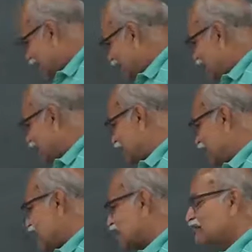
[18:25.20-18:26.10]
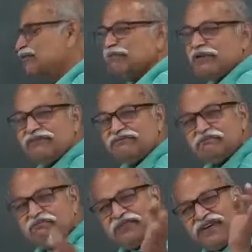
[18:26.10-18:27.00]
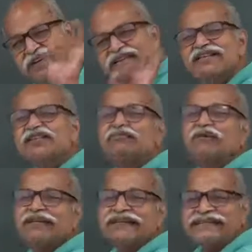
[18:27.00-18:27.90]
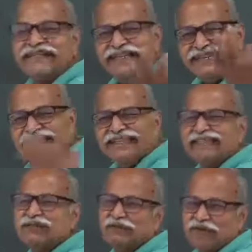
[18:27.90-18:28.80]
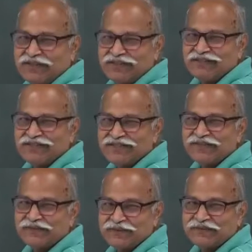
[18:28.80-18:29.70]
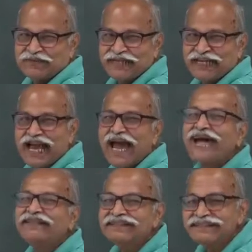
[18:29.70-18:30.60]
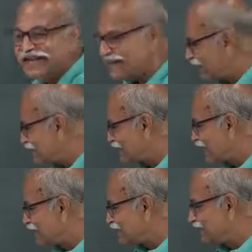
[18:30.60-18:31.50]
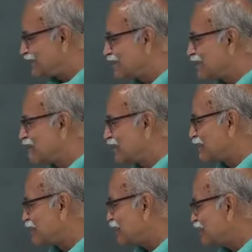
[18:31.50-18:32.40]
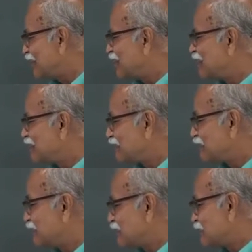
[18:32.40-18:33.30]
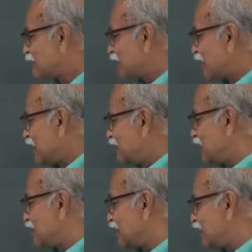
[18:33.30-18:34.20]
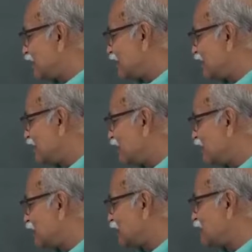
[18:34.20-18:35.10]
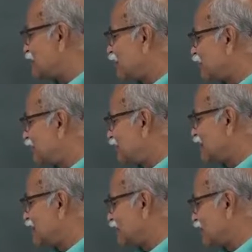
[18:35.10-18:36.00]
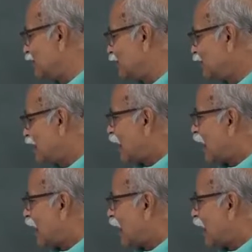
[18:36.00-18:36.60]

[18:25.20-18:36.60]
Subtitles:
The acceleration will be very small, exceedingly small. So, we can take it as inertial frame of reference, and if the acceleration of some object is 0,